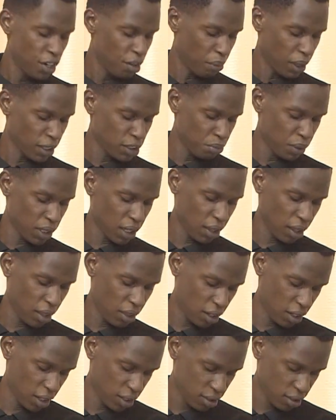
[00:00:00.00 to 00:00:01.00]
much better than
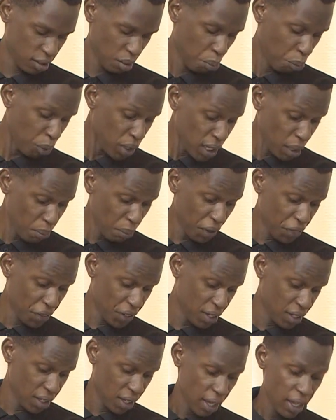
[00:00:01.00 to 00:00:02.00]
the rest. Point number
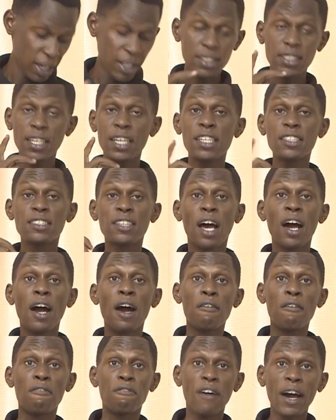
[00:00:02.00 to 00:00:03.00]
three says,
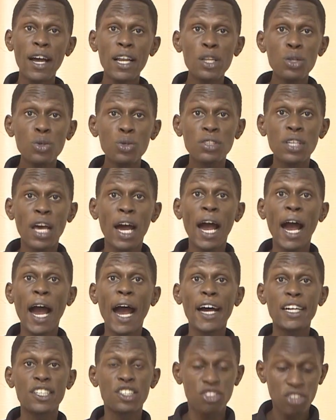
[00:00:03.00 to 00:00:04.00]
values
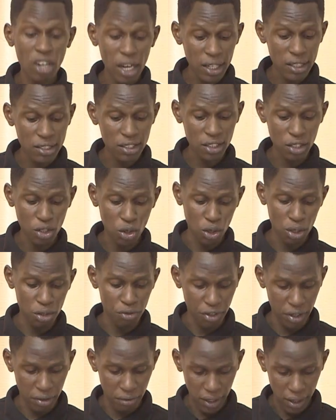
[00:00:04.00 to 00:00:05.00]
attracts
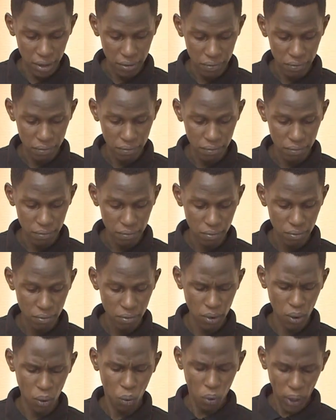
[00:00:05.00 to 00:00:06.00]
God's favor.
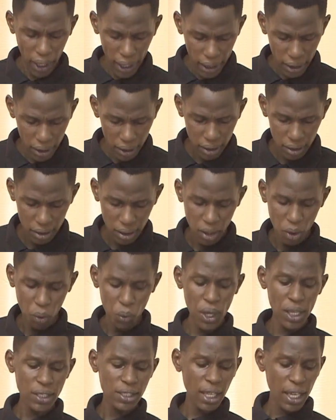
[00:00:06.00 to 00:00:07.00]
Why?
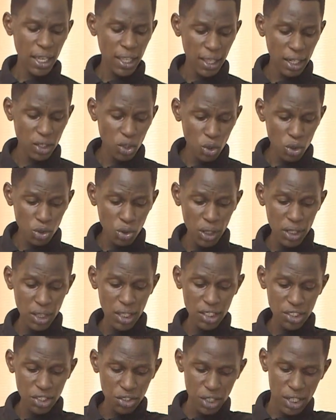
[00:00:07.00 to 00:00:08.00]
We are saying that also in
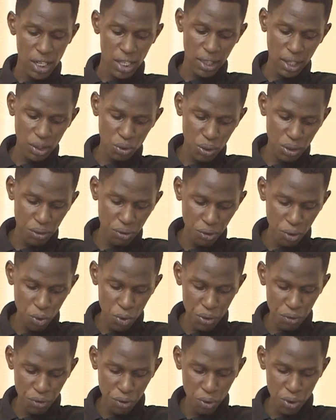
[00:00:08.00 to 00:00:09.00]
this reading that
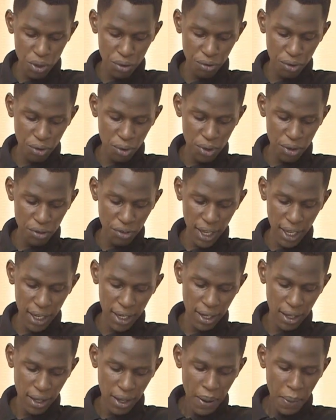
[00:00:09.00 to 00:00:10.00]
we've
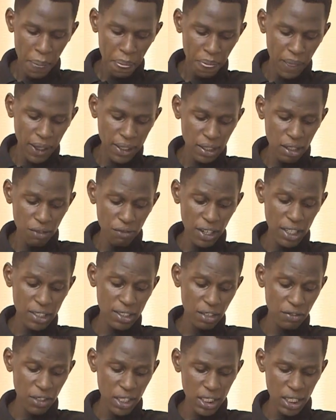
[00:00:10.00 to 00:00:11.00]
had, that in verse
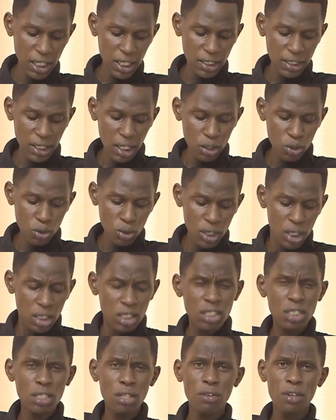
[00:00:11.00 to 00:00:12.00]
17, it said, so
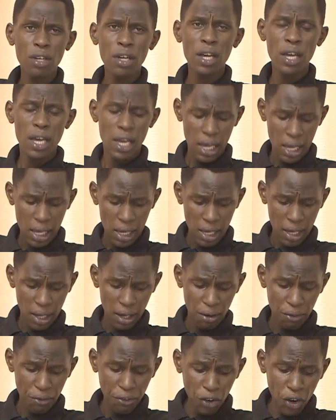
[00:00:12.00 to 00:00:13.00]
this
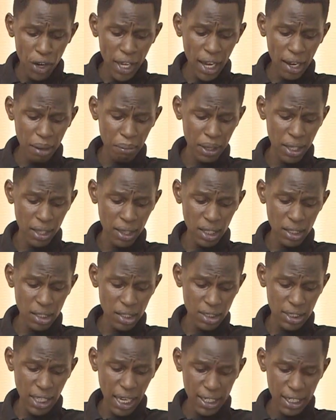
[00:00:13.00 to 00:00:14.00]
four young men, that
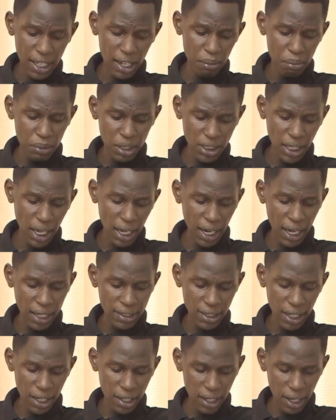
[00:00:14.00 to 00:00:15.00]
is Daniel, Mishael,
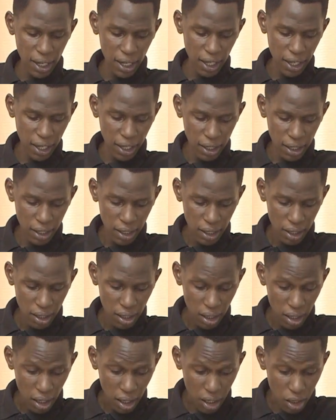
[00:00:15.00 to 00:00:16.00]
Azariah,
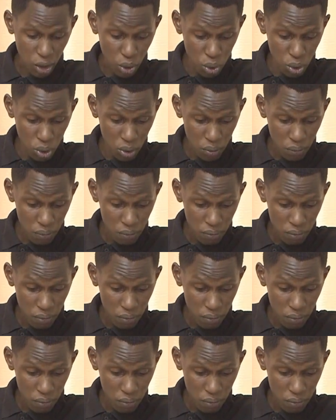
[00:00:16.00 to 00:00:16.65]
and